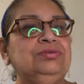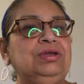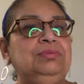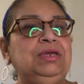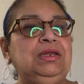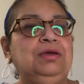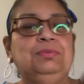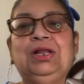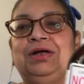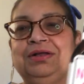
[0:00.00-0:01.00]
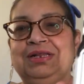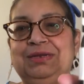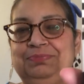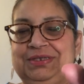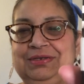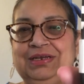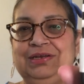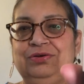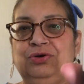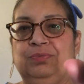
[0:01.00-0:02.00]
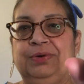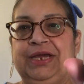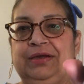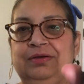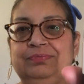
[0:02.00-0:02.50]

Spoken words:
3 medium claw clips, and they're no break.